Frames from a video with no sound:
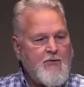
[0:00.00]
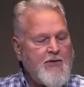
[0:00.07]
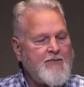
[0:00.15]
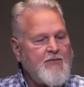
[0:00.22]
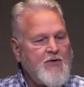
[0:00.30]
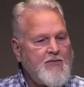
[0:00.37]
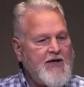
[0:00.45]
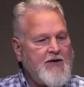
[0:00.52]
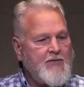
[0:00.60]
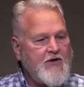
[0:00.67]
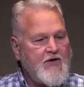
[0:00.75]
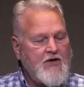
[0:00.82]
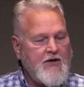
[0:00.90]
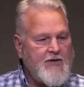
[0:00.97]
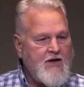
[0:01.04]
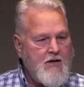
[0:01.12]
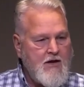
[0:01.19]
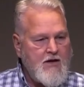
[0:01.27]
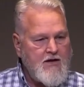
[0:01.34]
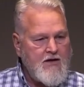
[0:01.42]
remember me when you come into
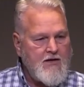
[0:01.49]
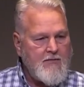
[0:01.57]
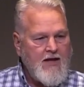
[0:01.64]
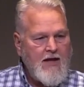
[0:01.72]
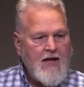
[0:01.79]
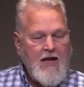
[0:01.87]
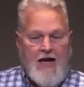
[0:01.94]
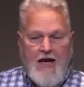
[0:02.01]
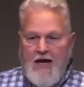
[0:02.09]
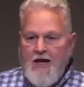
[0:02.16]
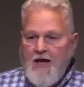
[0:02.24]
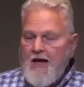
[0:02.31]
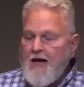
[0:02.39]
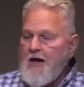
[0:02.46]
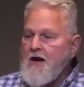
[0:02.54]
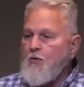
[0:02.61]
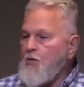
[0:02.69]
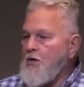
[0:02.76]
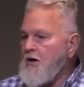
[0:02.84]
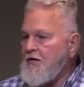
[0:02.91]
your kingdom. I
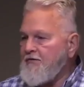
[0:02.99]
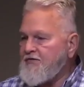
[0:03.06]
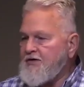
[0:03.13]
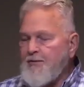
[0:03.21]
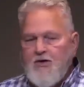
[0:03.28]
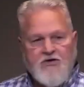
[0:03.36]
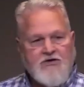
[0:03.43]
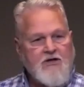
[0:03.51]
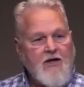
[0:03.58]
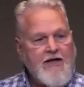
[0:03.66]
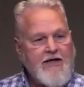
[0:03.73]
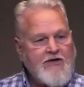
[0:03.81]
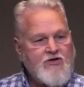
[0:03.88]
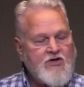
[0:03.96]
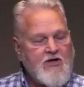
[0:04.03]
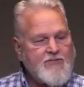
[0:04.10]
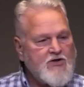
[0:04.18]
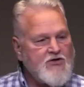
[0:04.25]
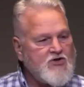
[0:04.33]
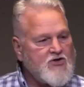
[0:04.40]
wonder if some of those
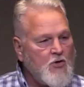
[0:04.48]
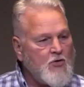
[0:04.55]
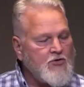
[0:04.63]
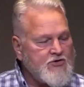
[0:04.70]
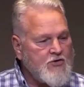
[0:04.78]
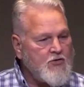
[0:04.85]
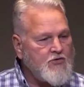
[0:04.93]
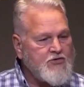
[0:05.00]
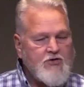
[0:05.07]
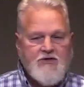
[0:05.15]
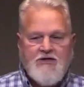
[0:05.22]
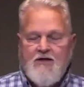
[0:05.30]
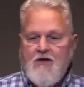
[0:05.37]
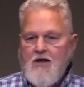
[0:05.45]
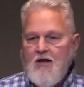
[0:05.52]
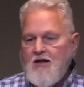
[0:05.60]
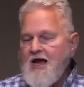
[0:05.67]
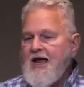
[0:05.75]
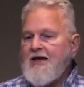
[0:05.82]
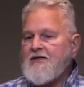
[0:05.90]
Egyptian soldiers in the
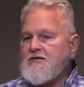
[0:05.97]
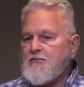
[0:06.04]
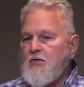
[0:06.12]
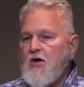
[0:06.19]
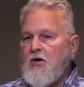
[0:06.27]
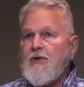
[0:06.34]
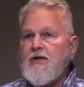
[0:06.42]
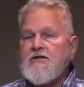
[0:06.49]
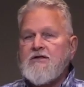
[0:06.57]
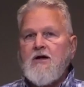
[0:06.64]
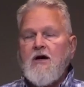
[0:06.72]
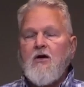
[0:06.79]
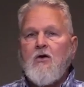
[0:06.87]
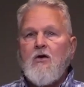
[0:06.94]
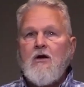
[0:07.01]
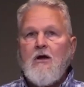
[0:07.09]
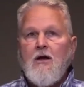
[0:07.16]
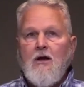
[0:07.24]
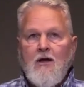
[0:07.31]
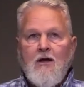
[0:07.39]
last moments go,
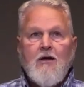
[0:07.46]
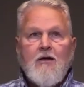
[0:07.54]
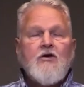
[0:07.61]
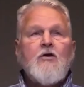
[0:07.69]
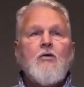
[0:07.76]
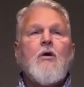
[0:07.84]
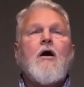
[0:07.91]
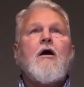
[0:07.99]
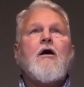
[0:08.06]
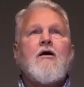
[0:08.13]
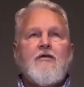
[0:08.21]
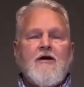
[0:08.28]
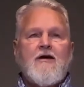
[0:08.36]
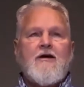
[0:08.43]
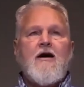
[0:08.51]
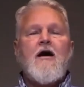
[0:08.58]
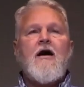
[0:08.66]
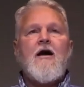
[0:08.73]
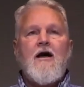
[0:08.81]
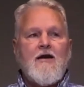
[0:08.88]
you are the
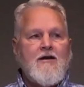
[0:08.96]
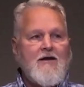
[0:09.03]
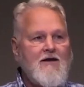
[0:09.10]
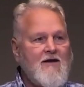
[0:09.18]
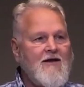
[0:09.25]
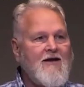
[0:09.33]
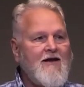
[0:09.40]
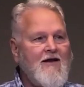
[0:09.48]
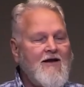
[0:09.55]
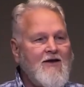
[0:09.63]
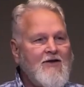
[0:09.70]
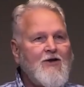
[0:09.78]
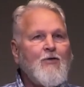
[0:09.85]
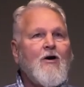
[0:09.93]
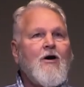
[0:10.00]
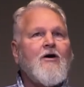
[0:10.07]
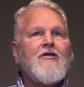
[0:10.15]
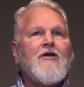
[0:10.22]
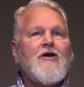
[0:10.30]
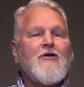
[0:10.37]
God. You
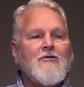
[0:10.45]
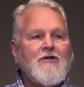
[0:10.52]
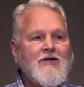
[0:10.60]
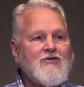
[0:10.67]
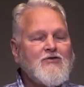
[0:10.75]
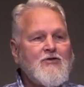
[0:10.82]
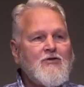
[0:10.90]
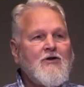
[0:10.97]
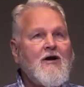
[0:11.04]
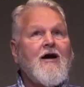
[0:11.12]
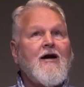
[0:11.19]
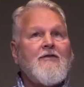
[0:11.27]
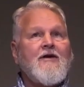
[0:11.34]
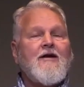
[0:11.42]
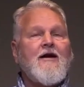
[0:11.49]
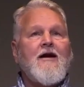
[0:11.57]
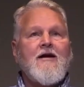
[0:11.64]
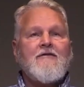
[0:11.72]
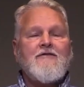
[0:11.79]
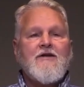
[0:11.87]
are the only true God, the
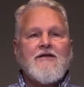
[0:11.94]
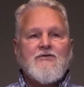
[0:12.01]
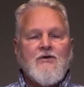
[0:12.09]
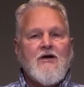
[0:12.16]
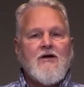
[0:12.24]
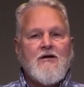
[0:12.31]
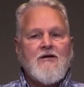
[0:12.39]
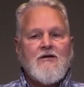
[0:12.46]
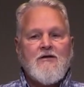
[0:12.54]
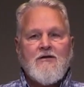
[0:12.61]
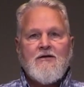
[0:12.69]
God of Israel.